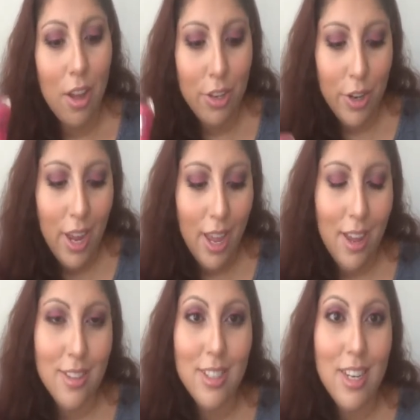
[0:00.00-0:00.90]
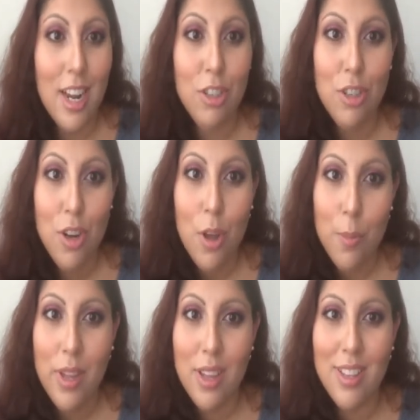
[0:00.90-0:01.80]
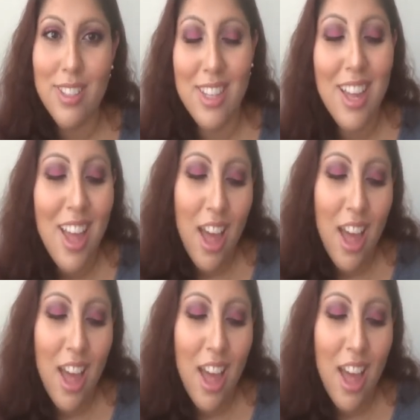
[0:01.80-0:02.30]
on your hands, and I should know because